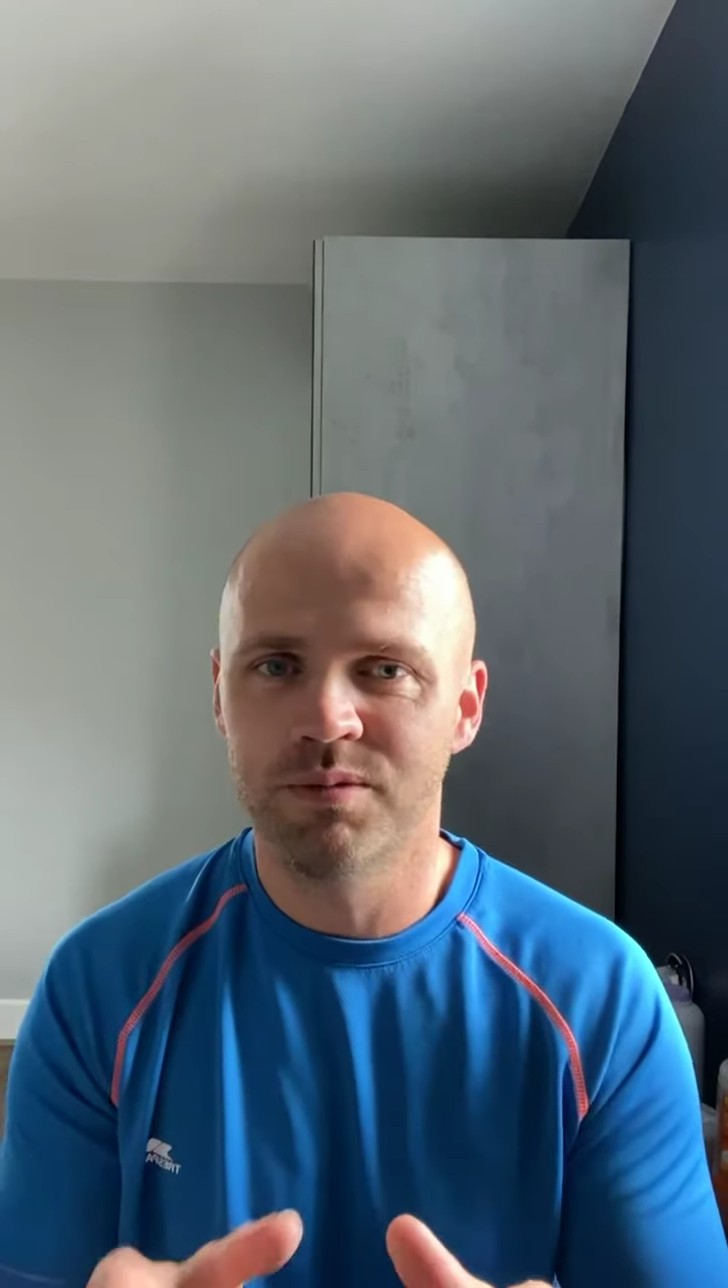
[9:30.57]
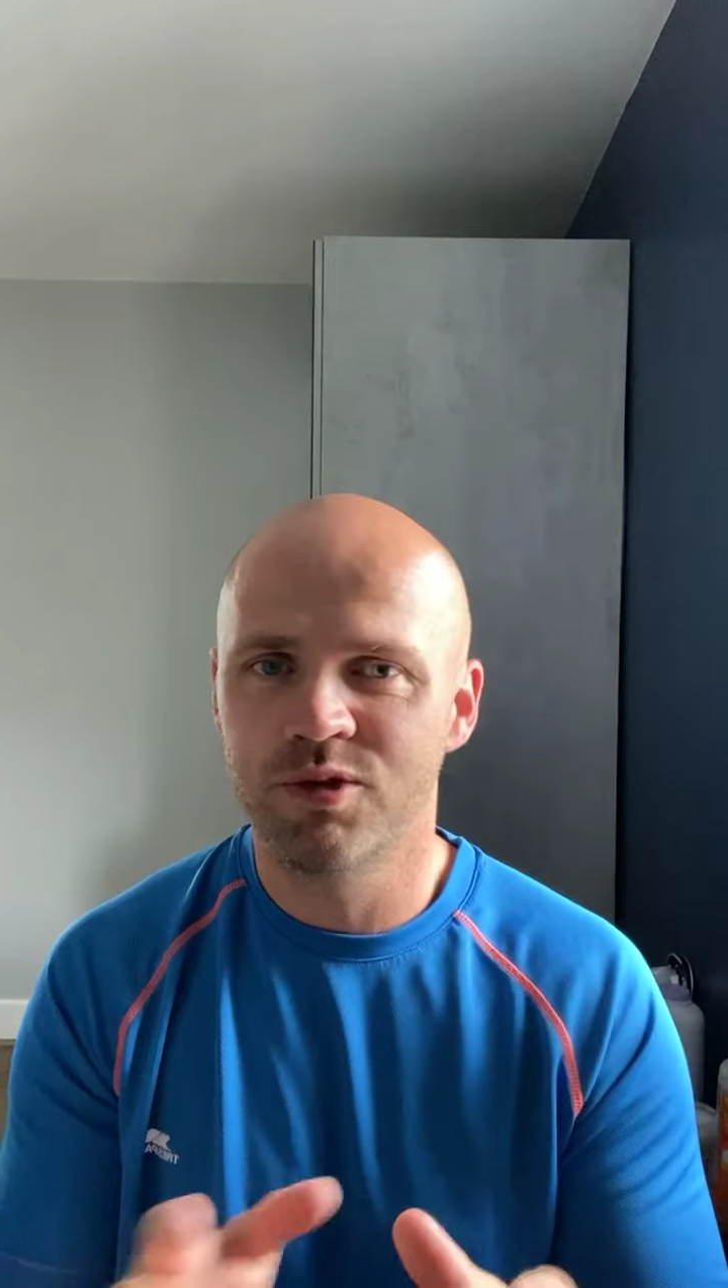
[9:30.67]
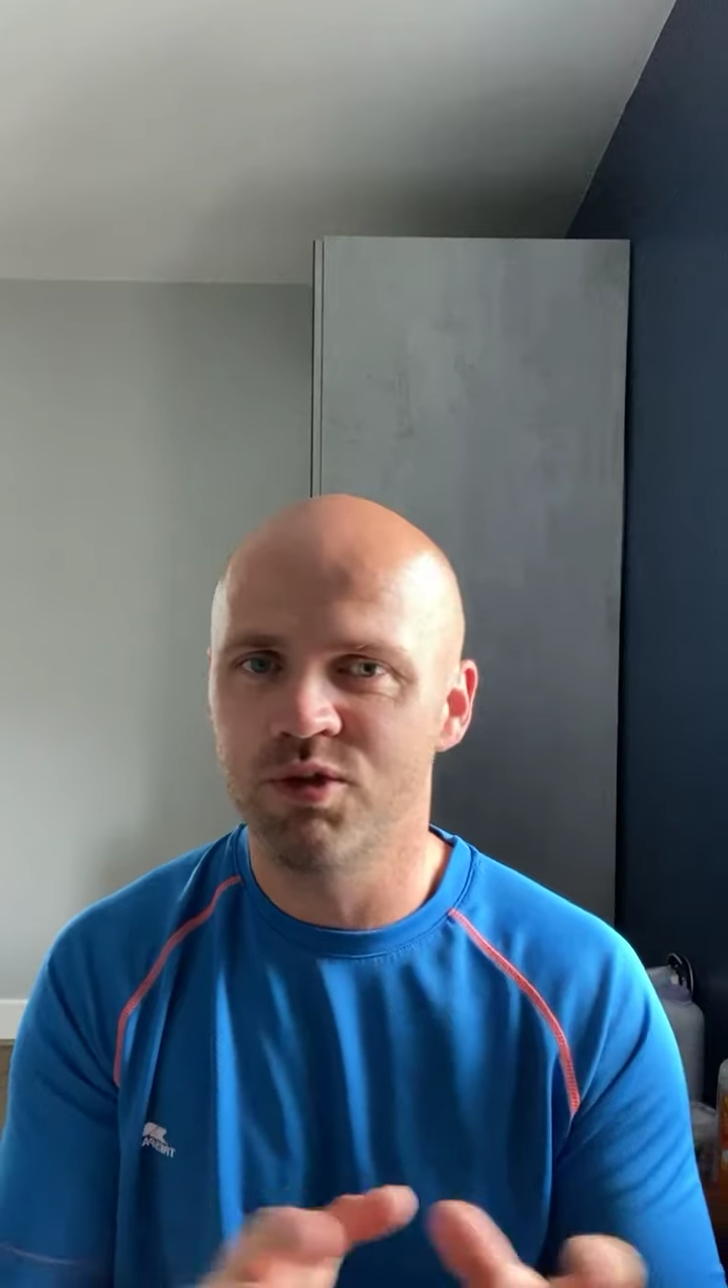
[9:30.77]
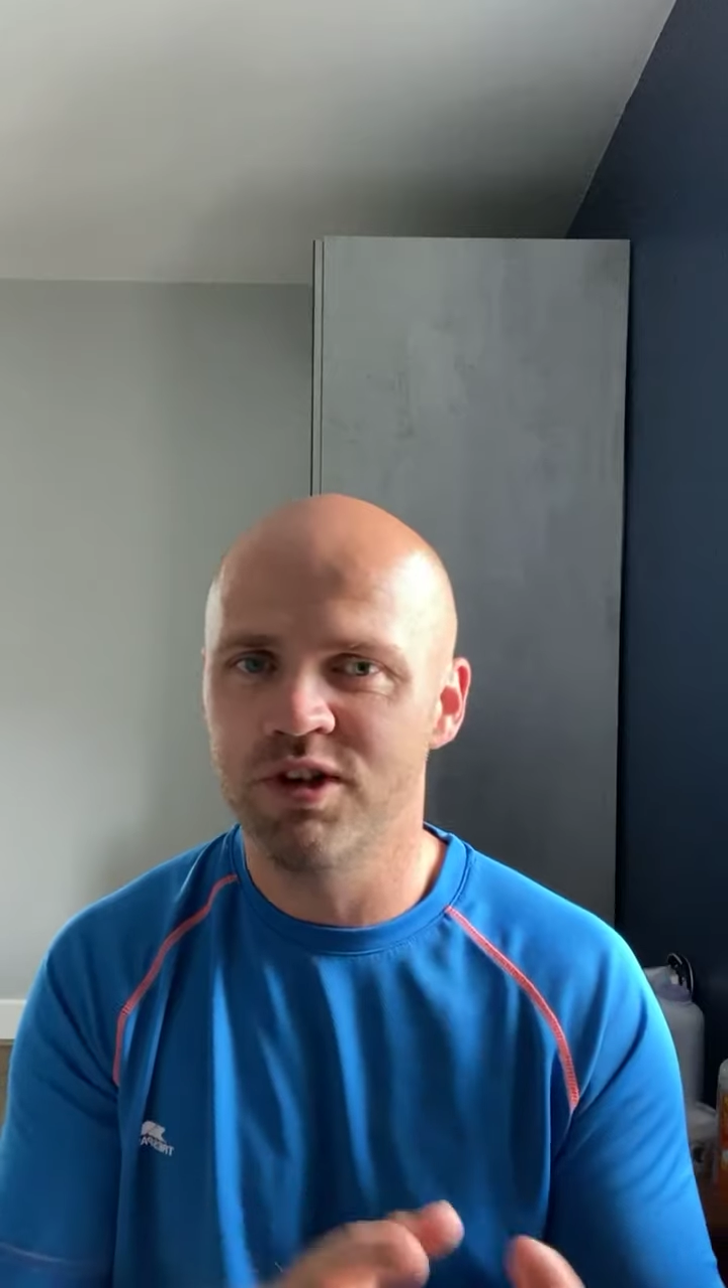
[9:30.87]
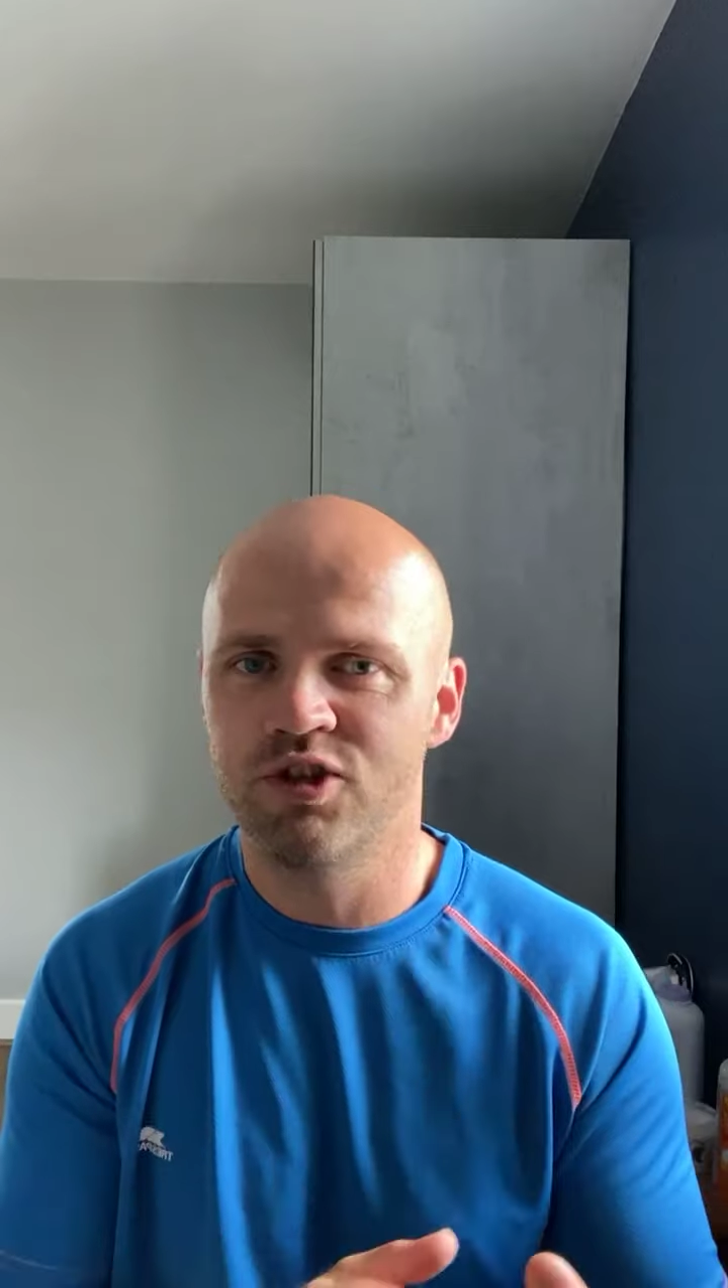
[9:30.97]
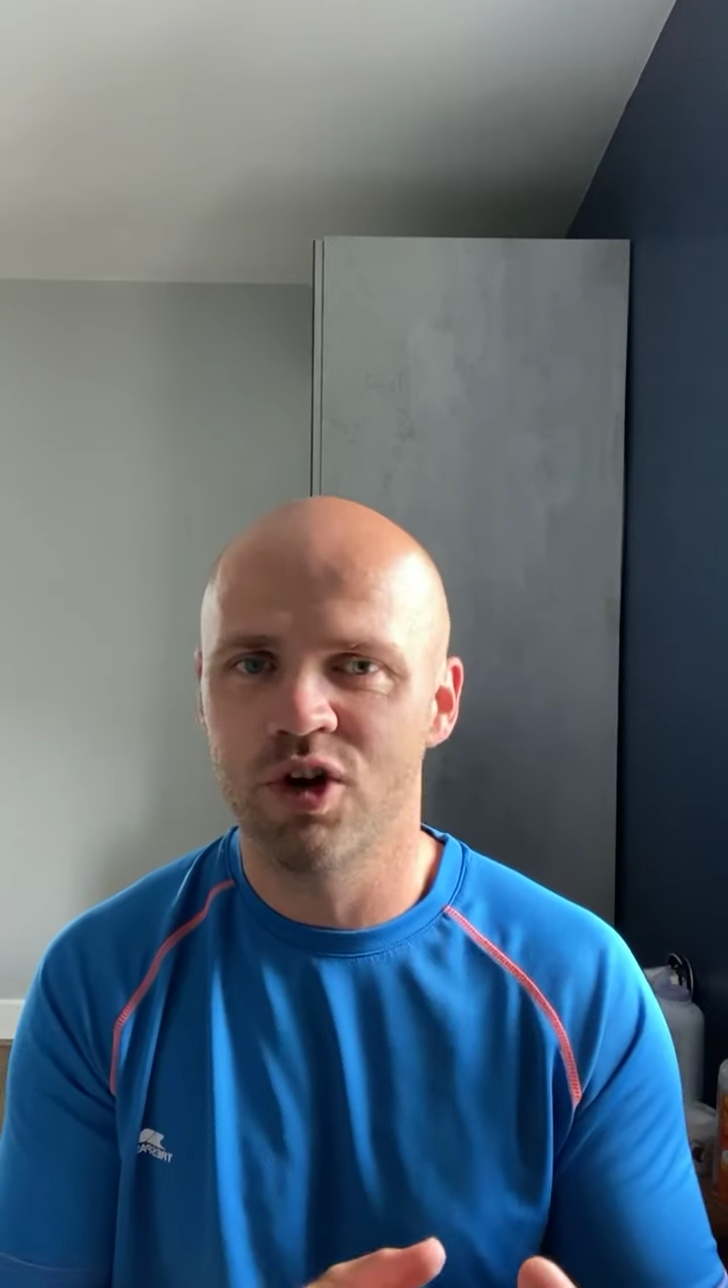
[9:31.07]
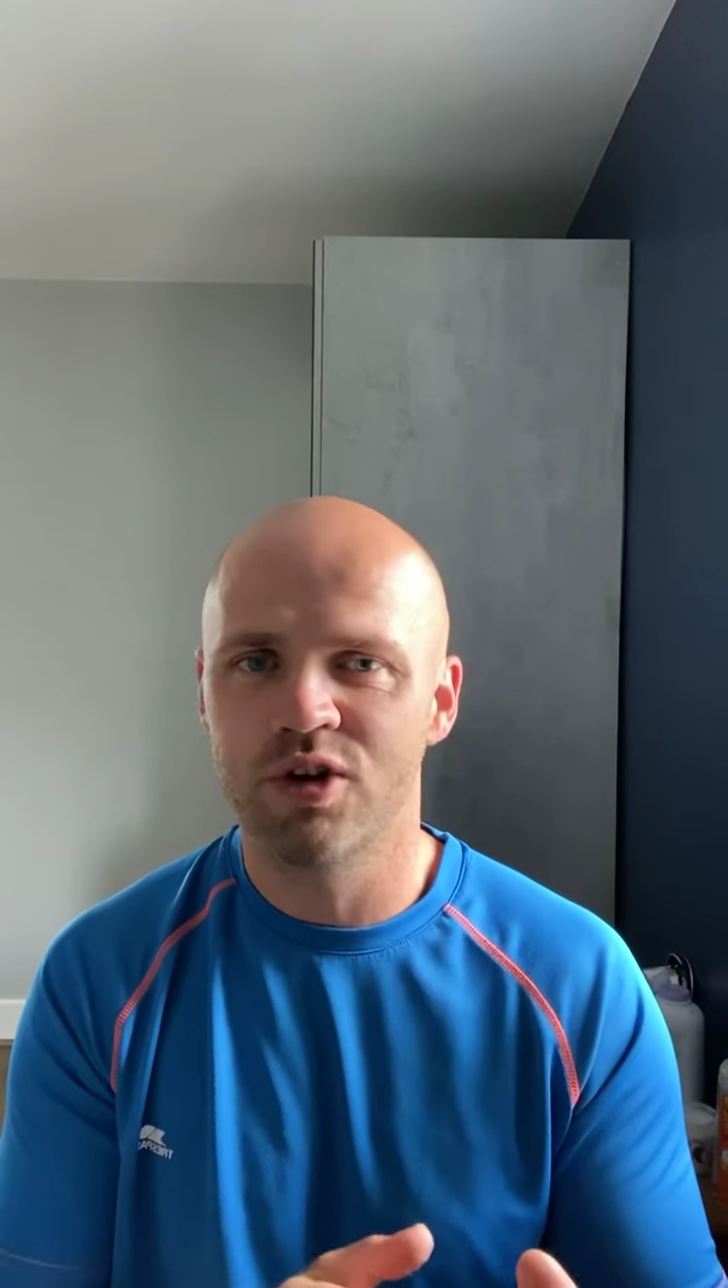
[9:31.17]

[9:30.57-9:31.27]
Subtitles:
to reach your